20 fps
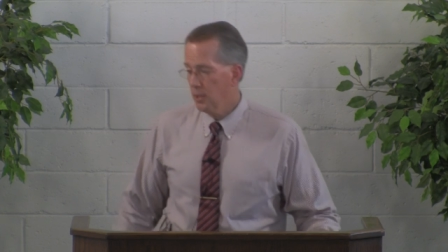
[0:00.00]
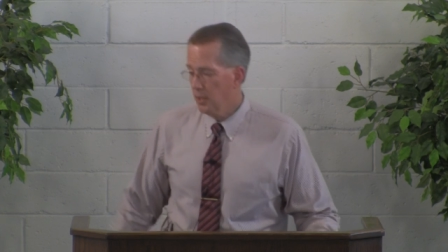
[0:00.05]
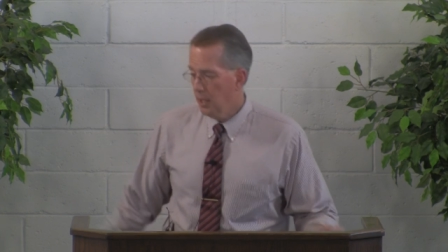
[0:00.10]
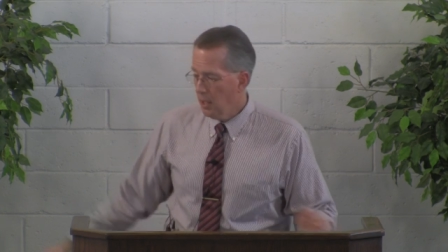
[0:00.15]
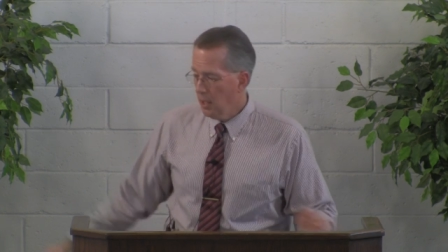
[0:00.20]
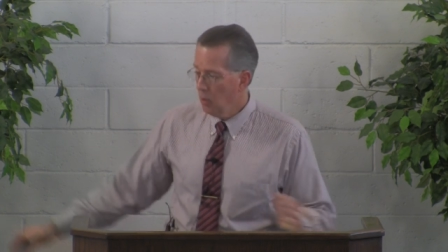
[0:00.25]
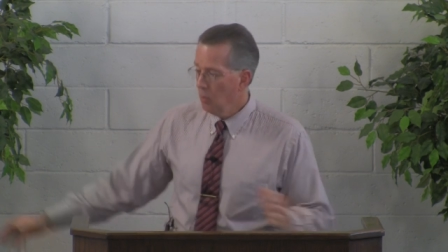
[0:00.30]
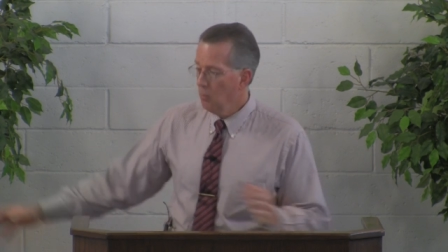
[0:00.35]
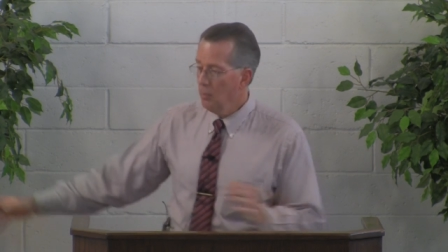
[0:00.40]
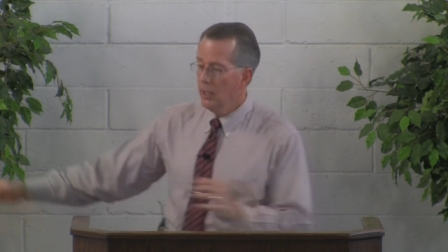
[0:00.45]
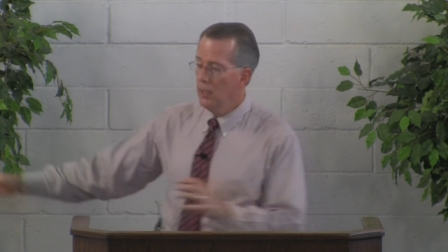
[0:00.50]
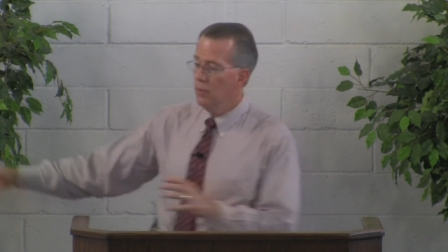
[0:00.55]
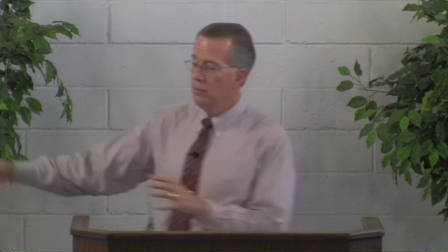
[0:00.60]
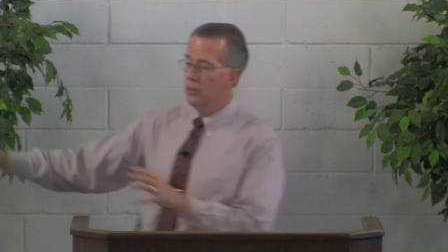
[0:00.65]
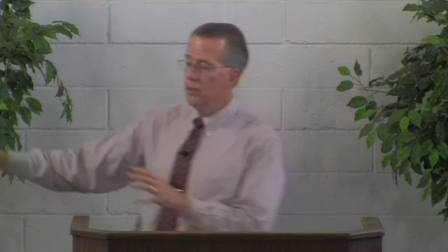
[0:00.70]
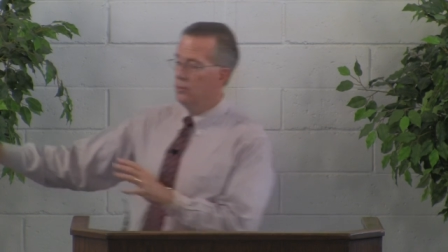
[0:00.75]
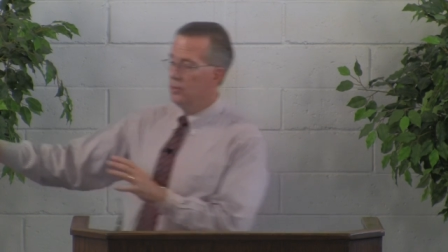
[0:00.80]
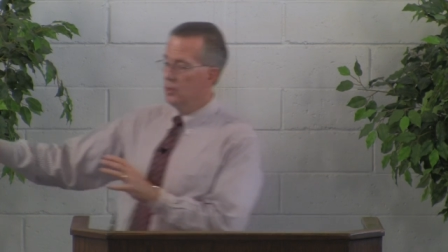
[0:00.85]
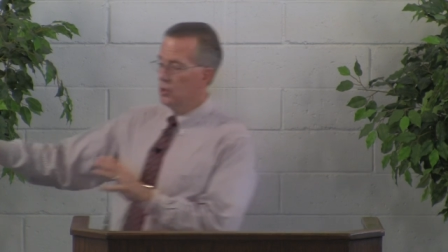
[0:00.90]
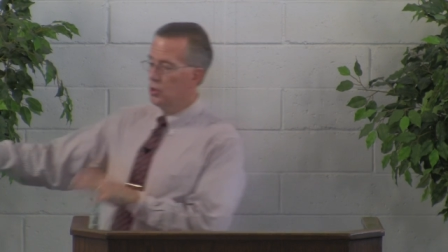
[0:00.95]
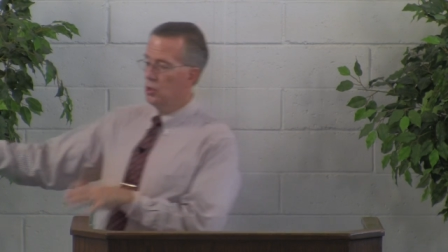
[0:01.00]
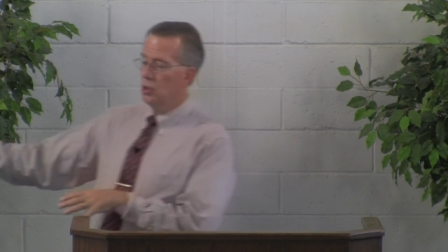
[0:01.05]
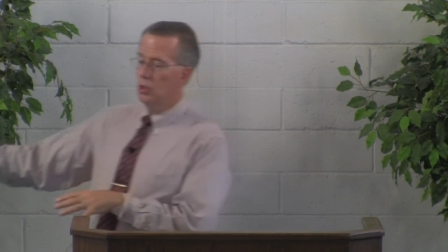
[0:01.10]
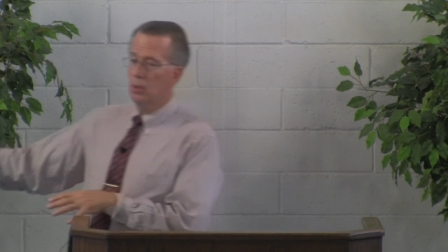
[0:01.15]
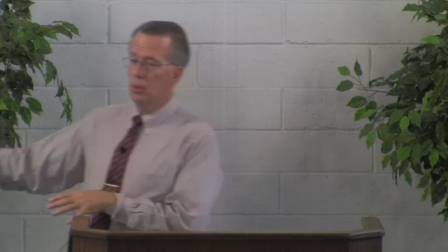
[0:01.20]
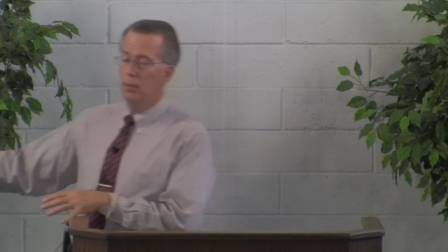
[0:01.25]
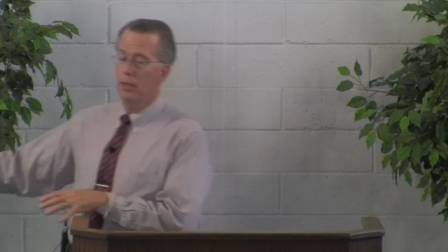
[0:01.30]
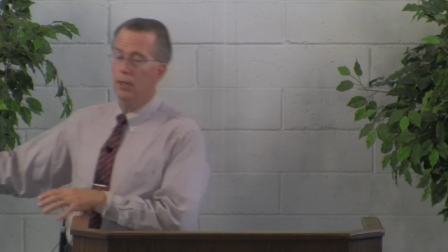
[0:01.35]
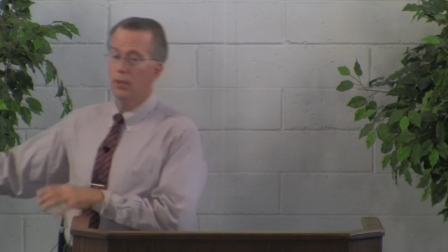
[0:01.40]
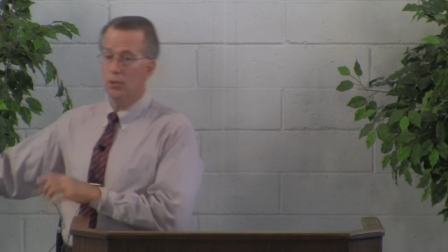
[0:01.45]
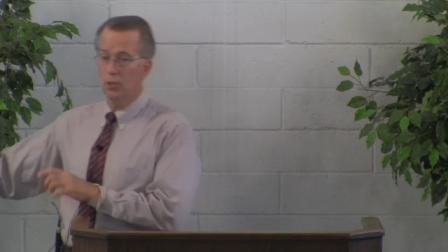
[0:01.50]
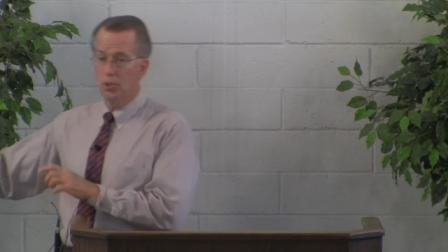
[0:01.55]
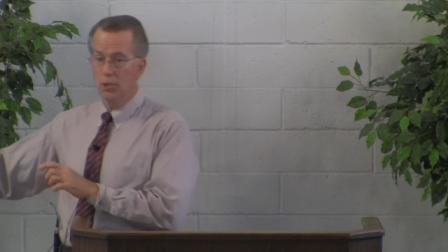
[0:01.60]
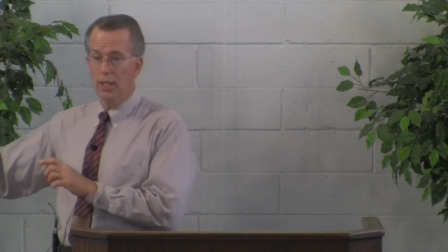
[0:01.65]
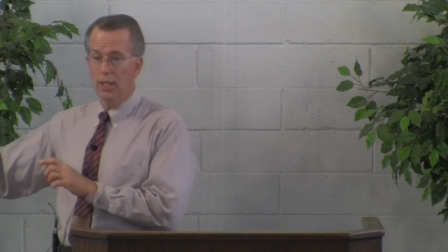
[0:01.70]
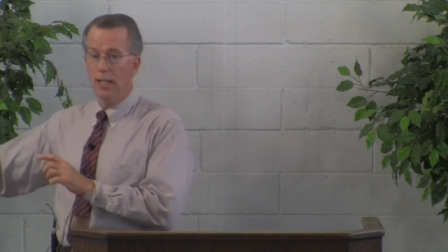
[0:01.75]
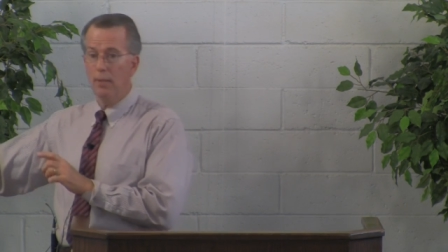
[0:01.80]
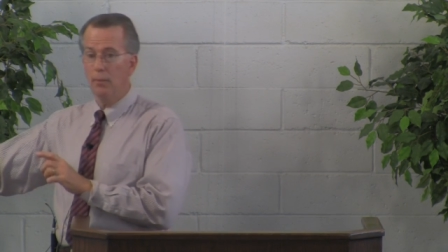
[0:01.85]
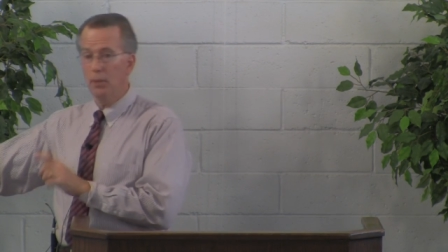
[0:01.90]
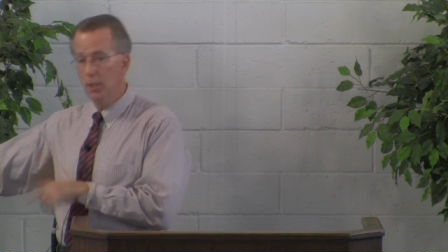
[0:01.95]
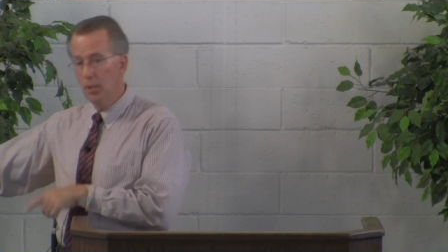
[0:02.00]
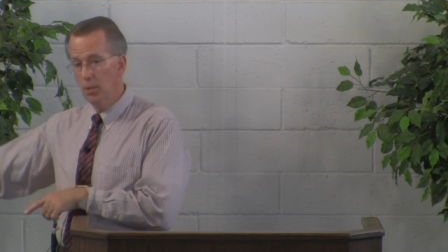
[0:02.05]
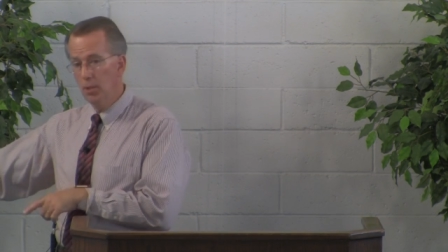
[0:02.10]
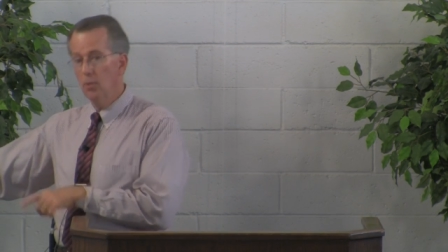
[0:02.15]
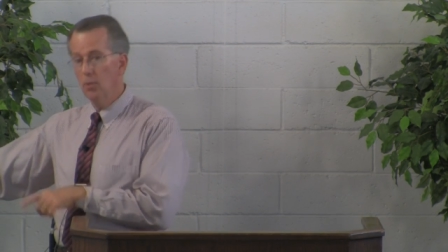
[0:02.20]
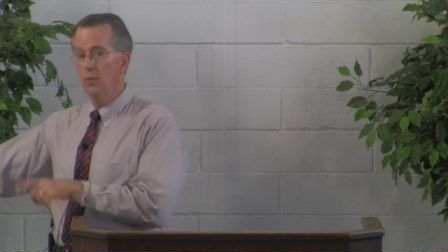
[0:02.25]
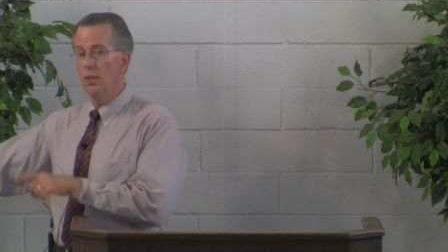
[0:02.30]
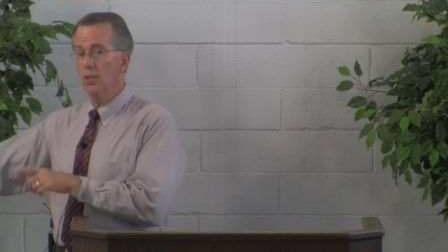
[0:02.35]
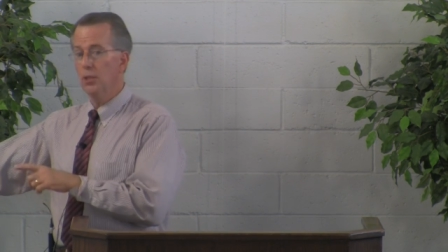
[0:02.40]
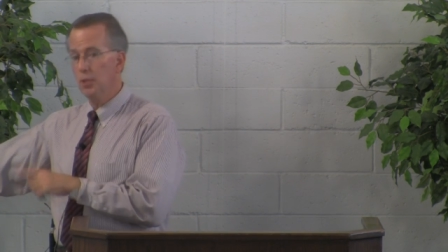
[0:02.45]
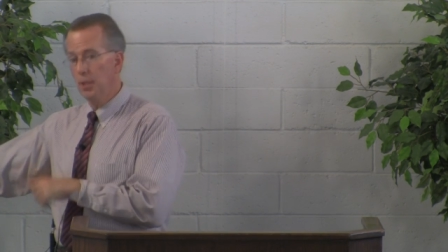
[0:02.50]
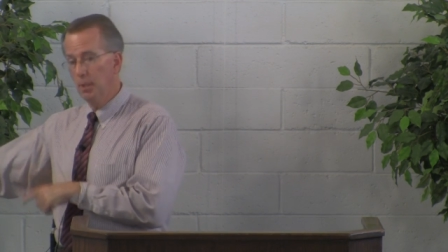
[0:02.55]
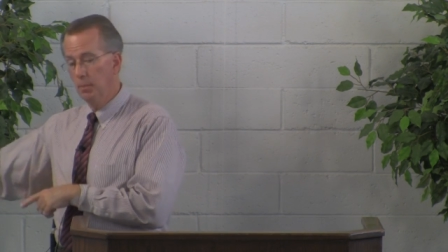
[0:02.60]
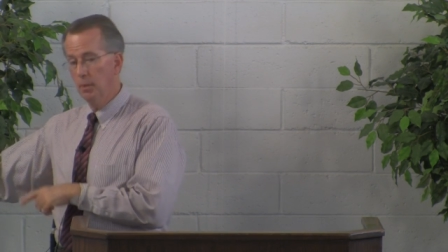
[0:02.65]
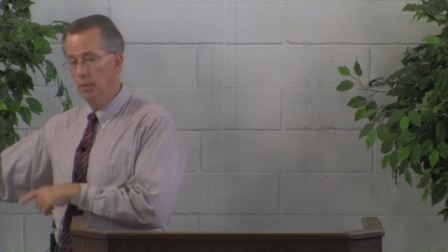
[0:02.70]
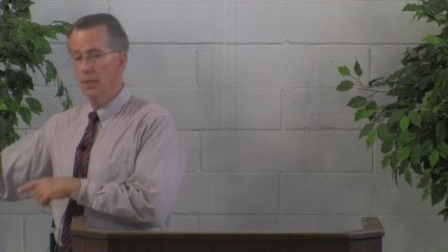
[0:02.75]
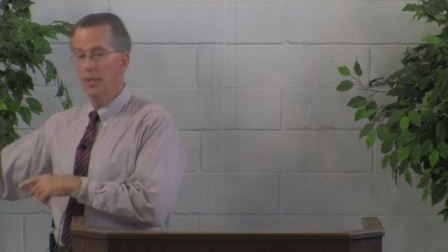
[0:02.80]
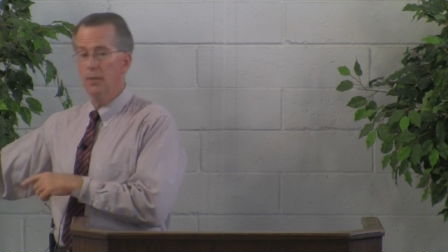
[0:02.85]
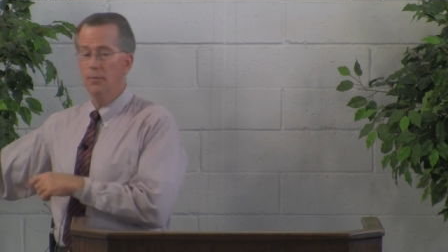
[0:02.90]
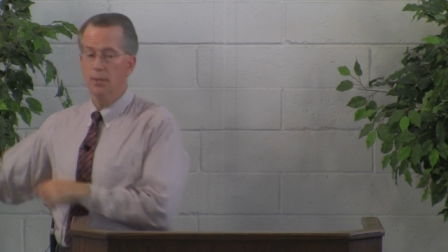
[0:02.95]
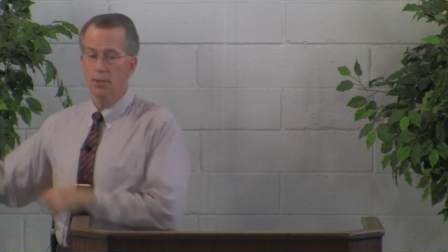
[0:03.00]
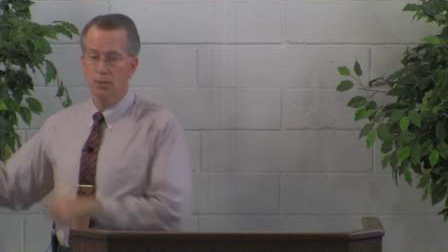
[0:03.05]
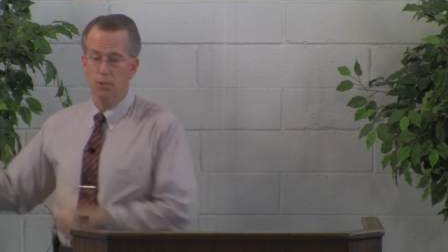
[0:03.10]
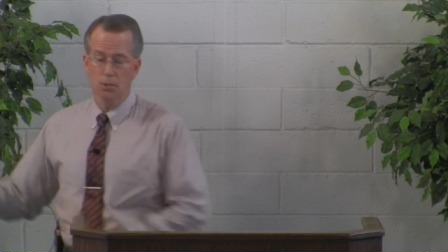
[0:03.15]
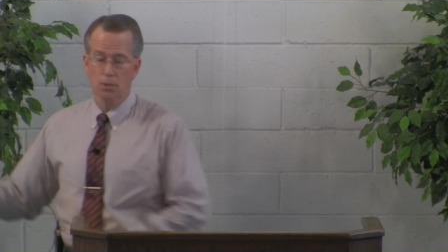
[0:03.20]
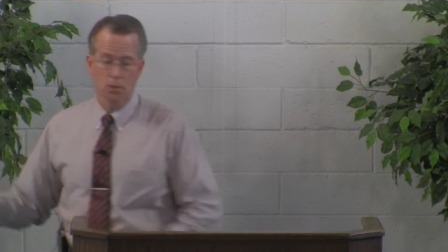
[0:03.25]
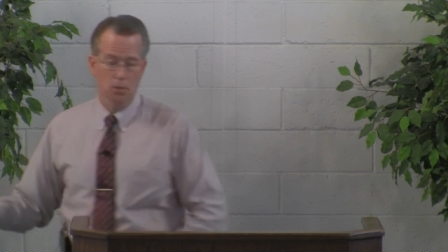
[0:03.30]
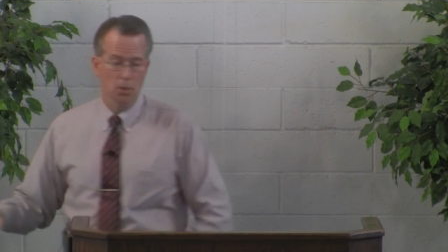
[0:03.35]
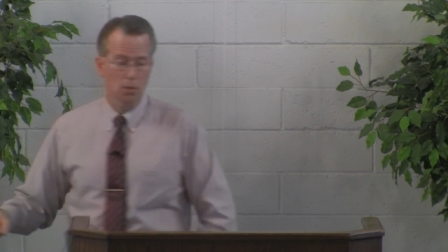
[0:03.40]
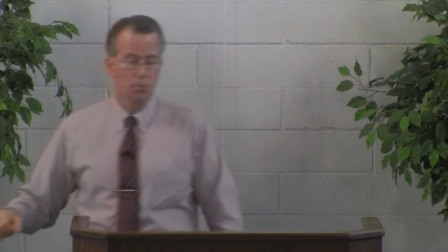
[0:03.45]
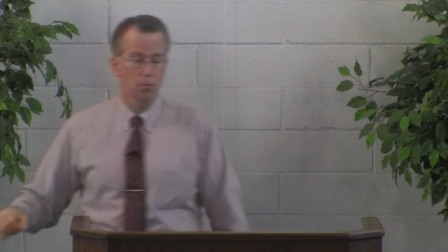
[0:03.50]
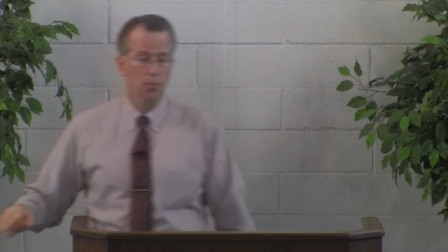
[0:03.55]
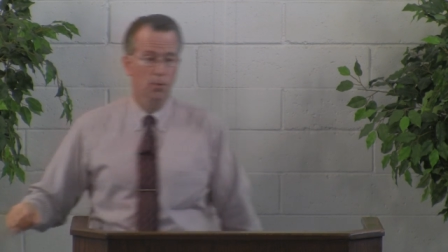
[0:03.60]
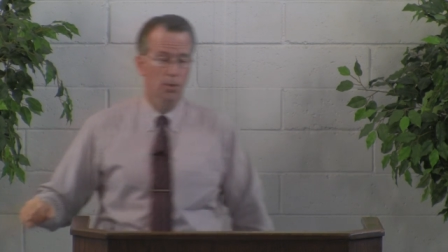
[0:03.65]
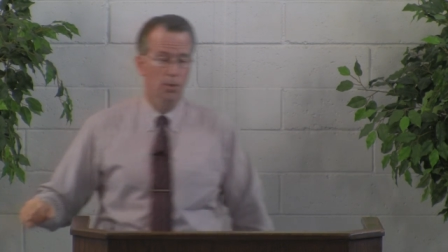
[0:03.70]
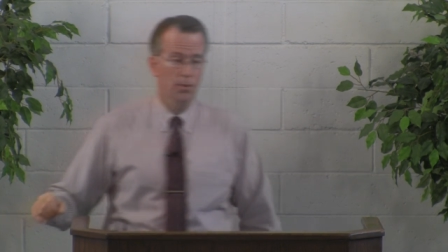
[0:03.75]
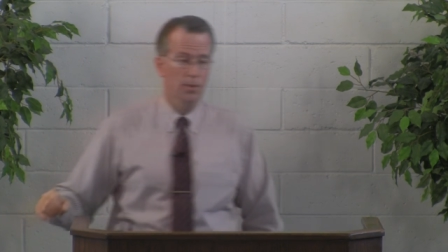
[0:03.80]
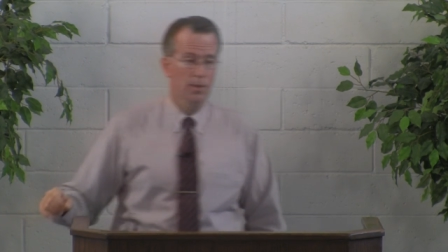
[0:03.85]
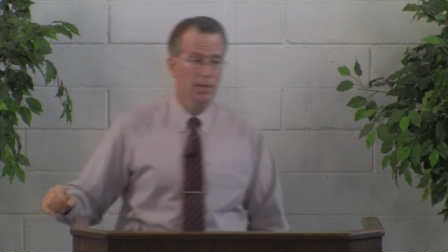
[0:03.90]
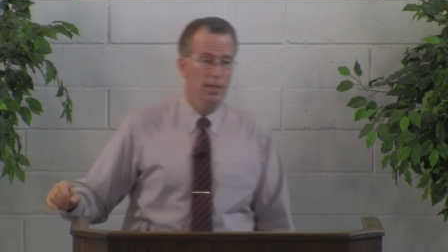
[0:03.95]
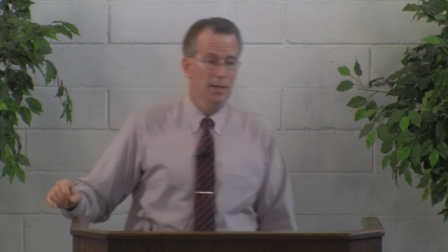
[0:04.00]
And I don't mean if you've just stood up here and say, I'm going to do this, I believe this, and so forth.